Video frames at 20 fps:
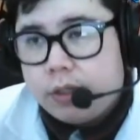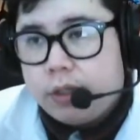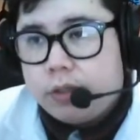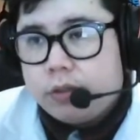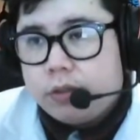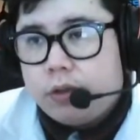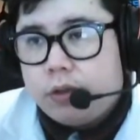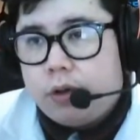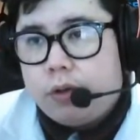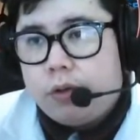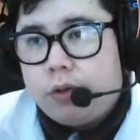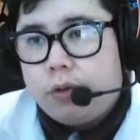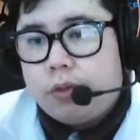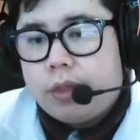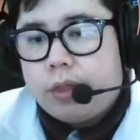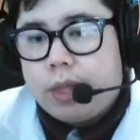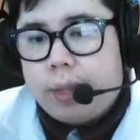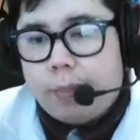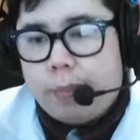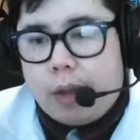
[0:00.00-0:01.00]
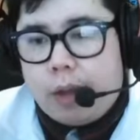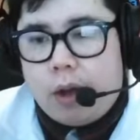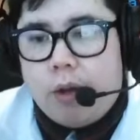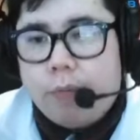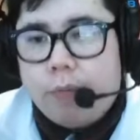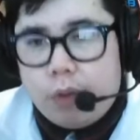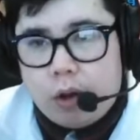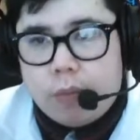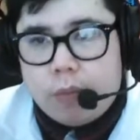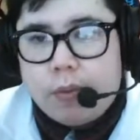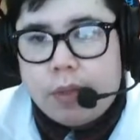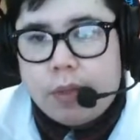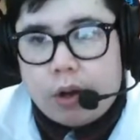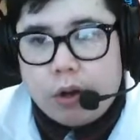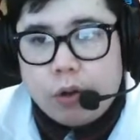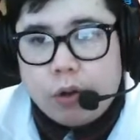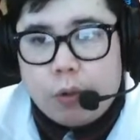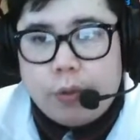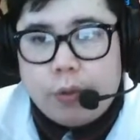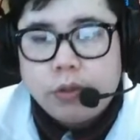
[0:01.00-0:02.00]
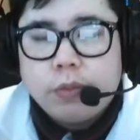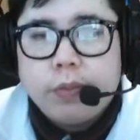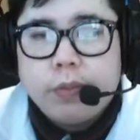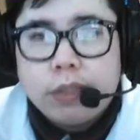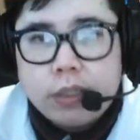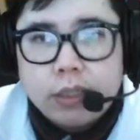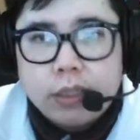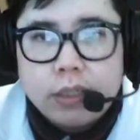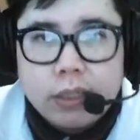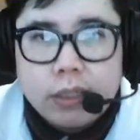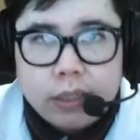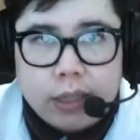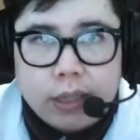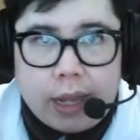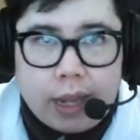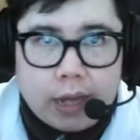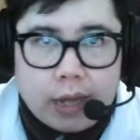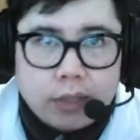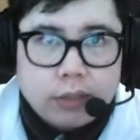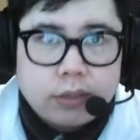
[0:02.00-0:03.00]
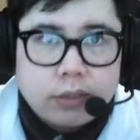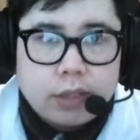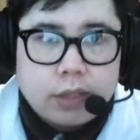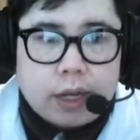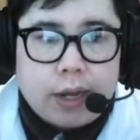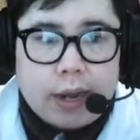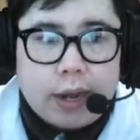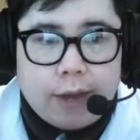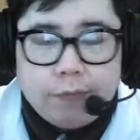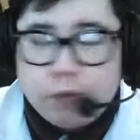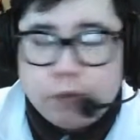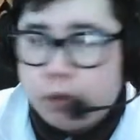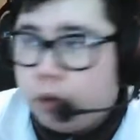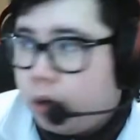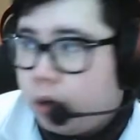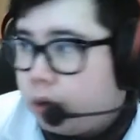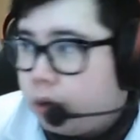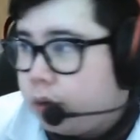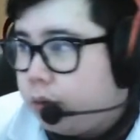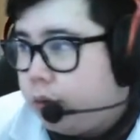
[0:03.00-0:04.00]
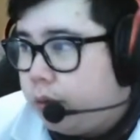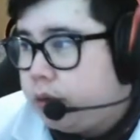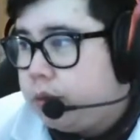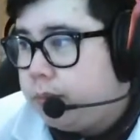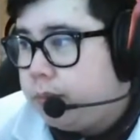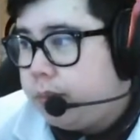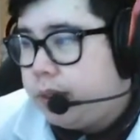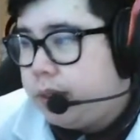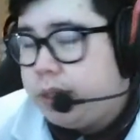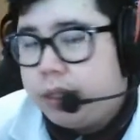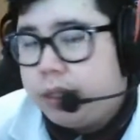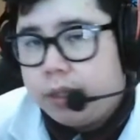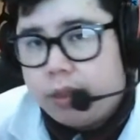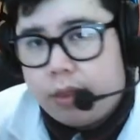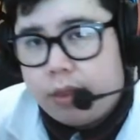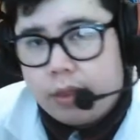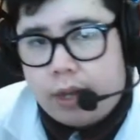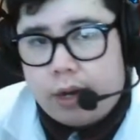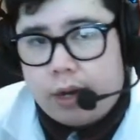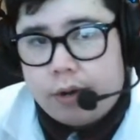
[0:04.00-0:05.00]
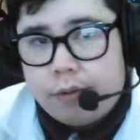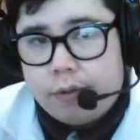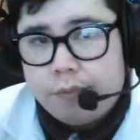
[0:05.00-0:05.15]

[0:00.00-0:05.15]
so the amount of Pokemon that are going to be good and sought after are going to be there.